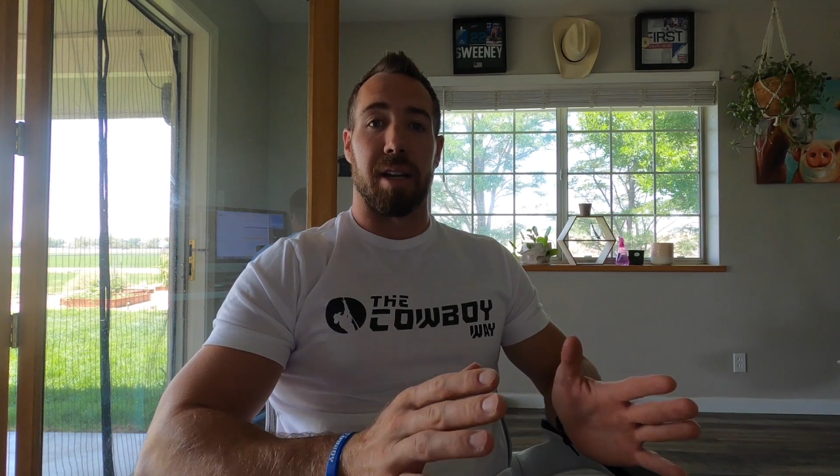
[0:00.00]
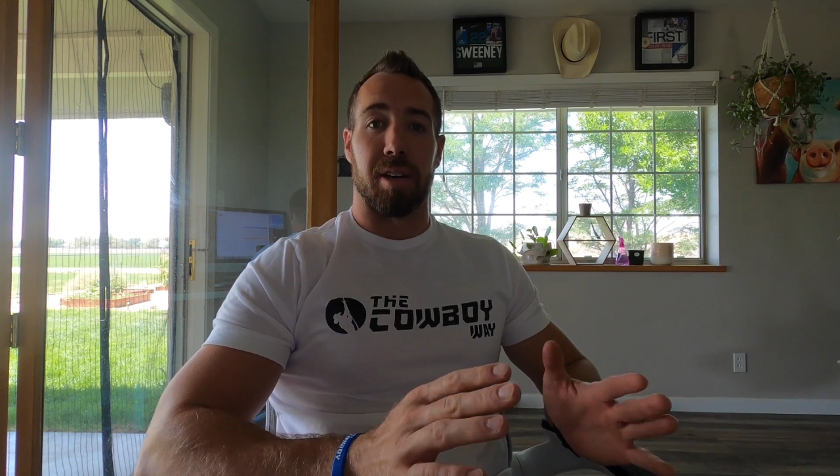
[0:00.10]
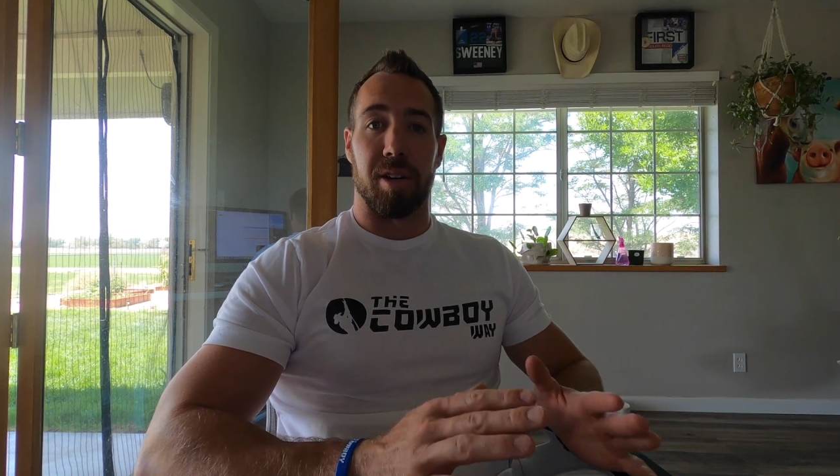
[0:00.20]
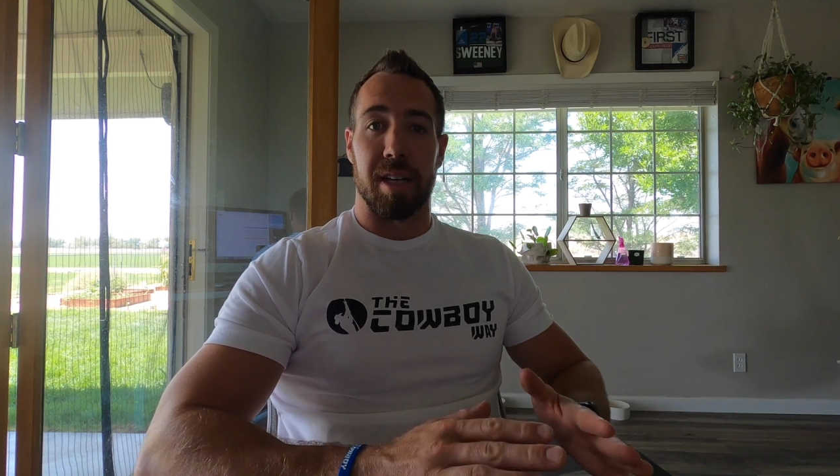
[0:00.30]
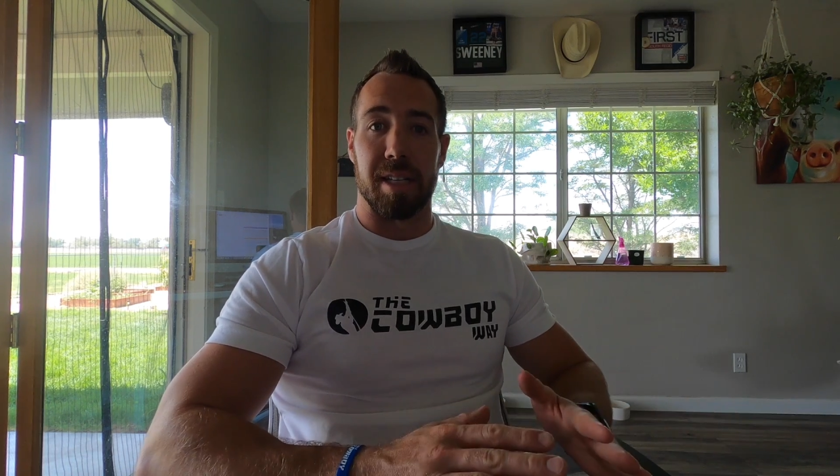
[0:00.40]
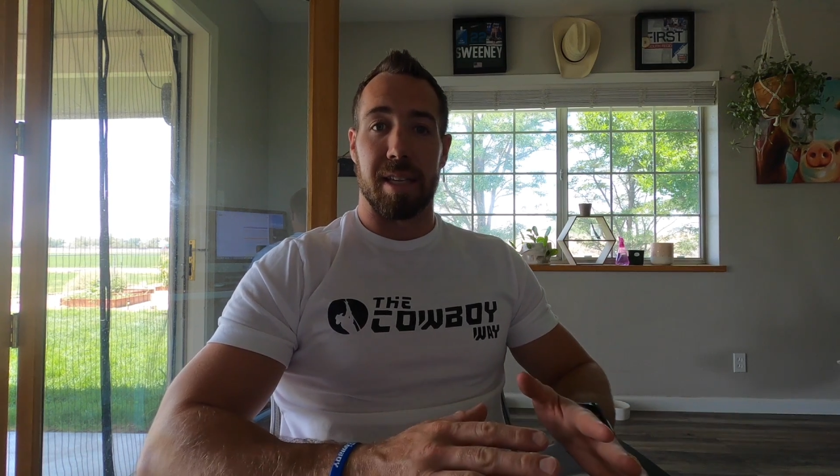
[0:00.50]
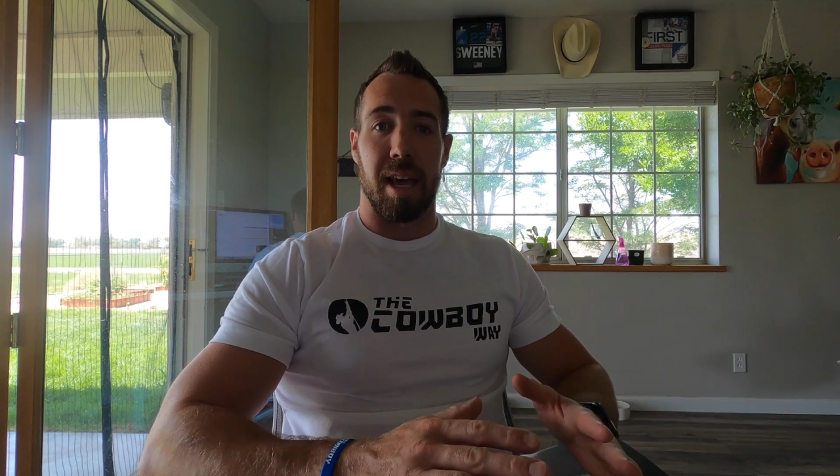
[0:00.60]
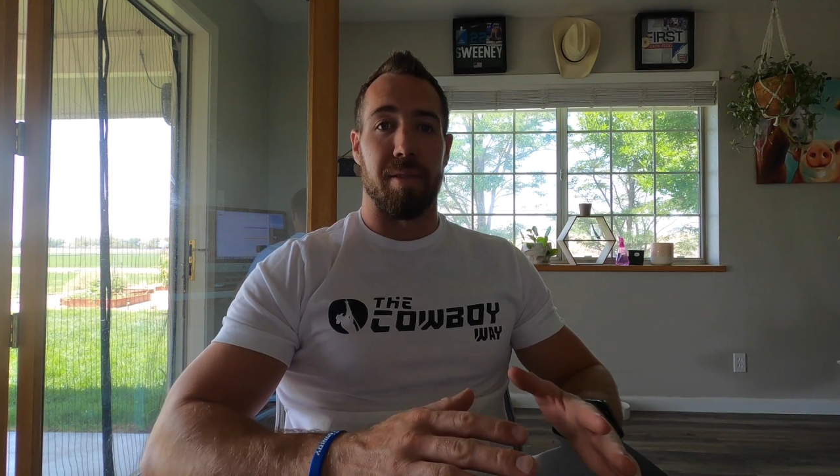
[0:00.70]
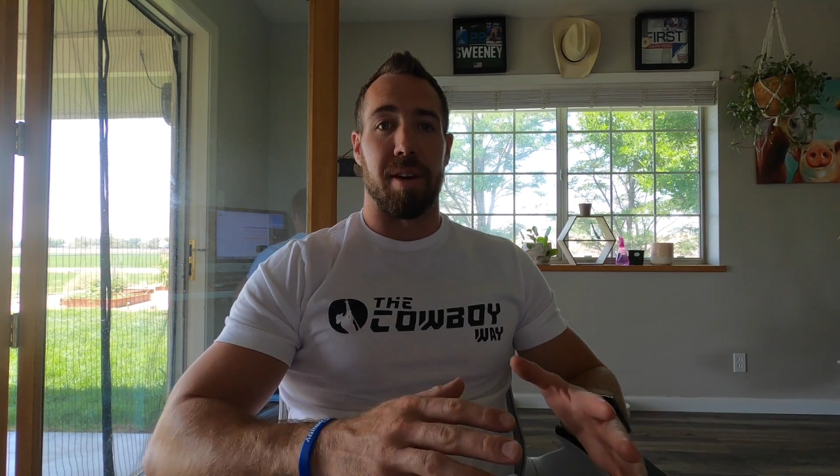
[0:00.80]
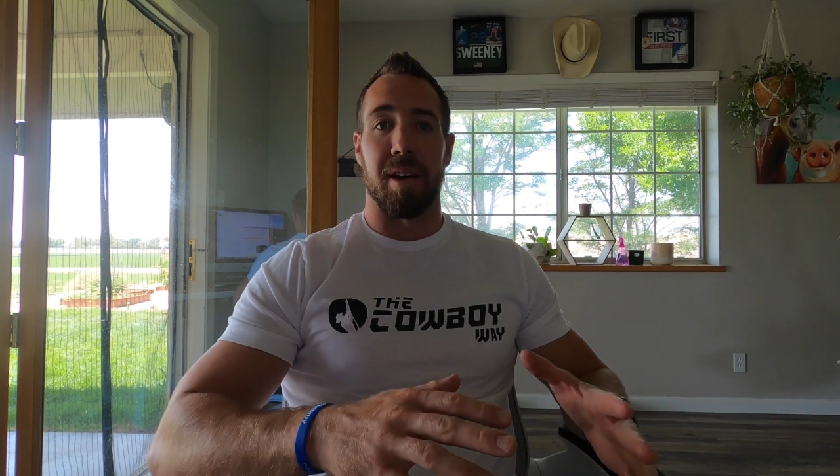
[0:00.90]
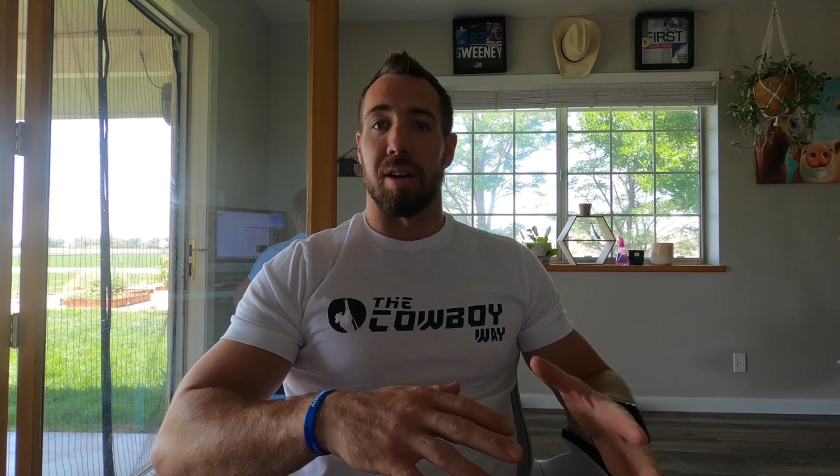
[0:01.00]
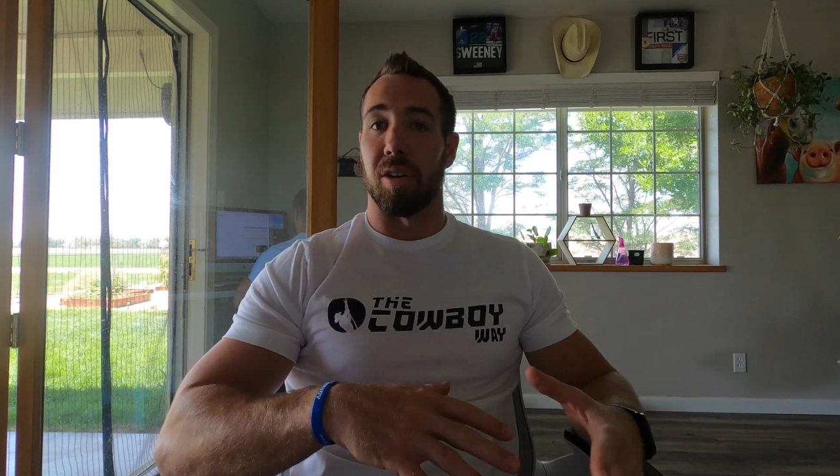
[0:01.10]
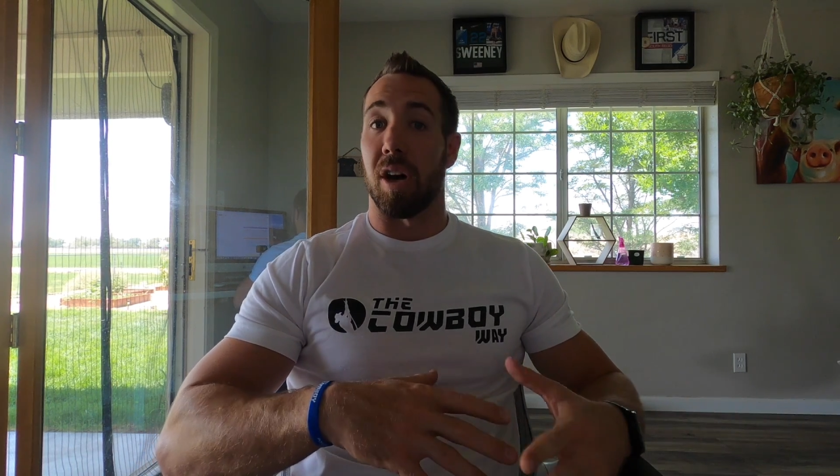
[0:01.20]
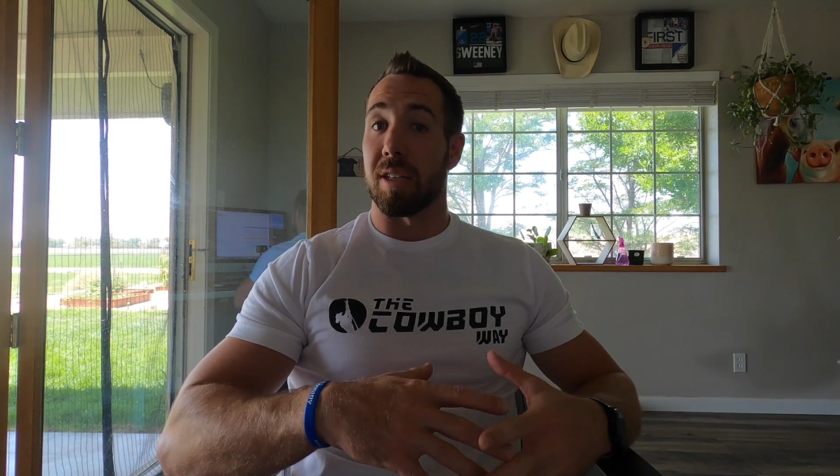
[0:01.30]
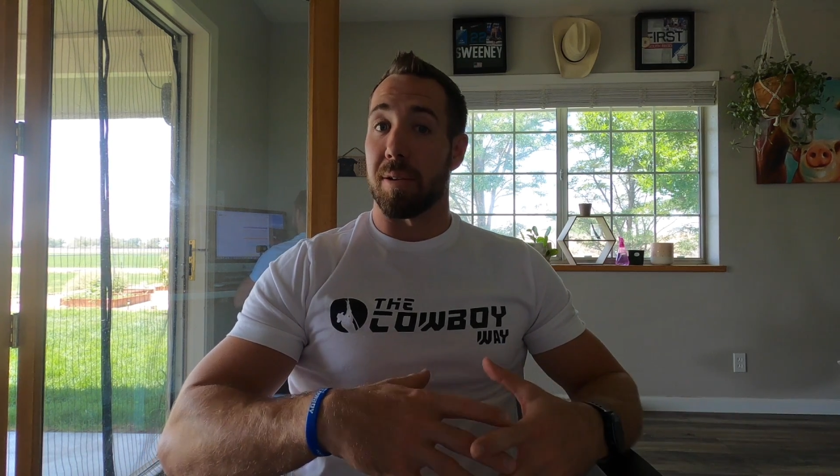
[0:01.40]
your knees cave in or
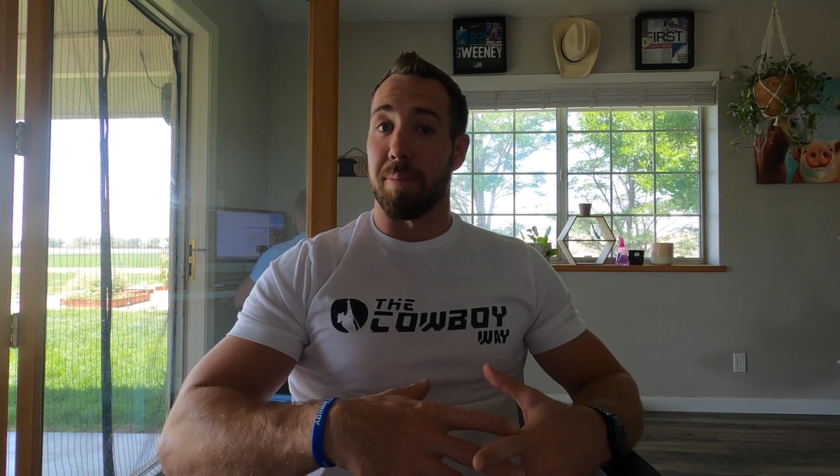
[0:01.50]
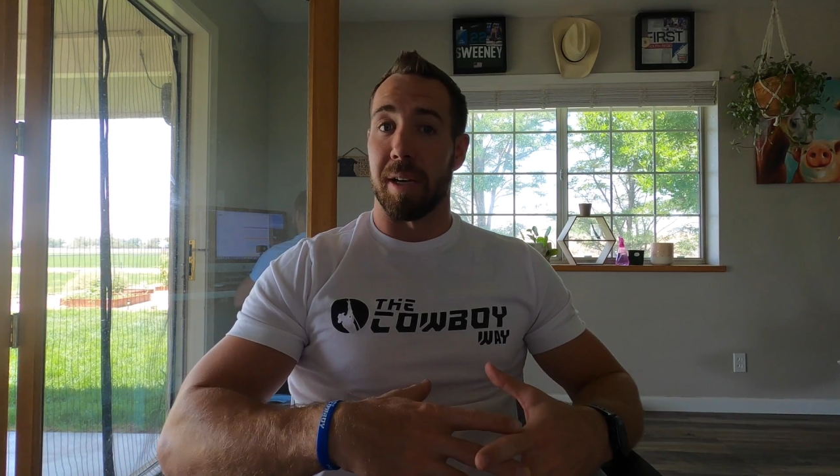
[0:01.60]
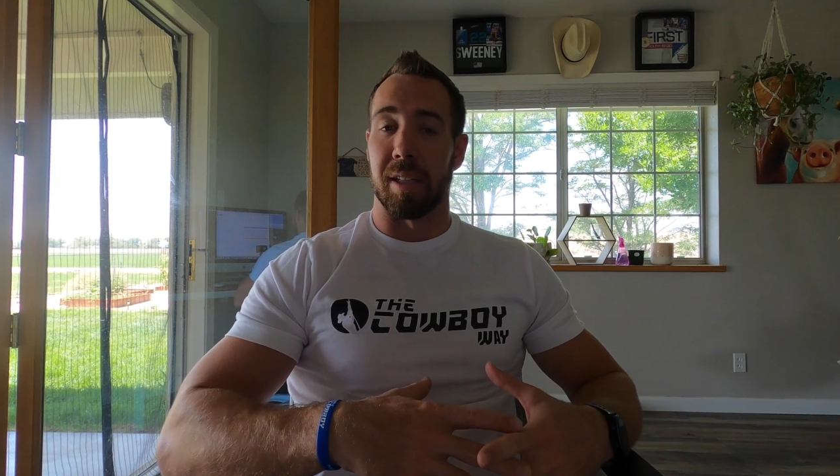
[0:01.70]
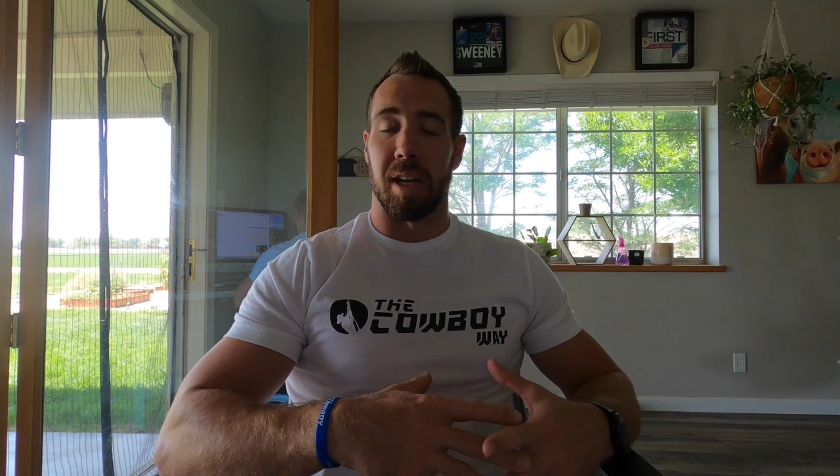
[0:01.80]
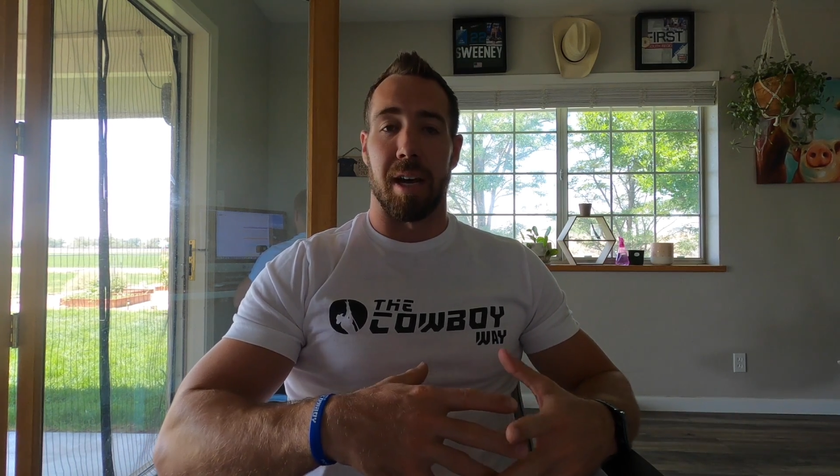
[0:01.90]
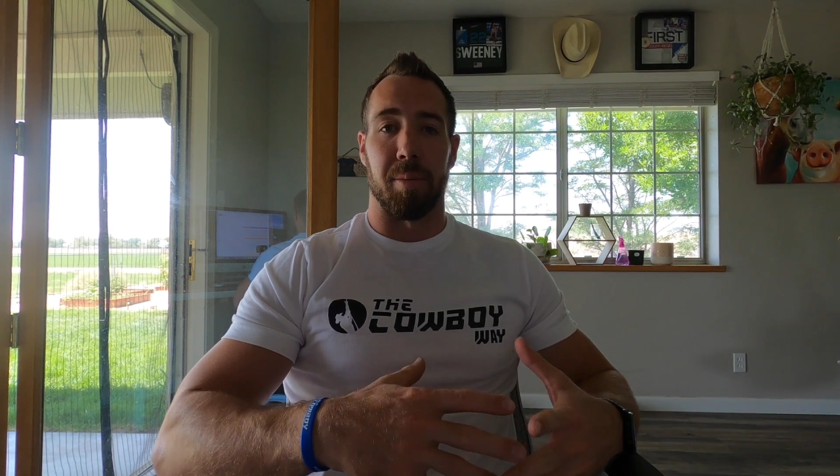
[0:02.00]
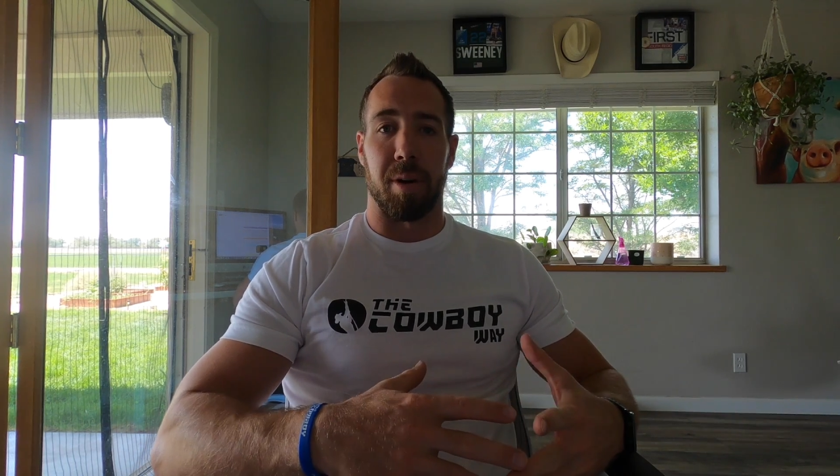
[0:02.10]
loss of midline,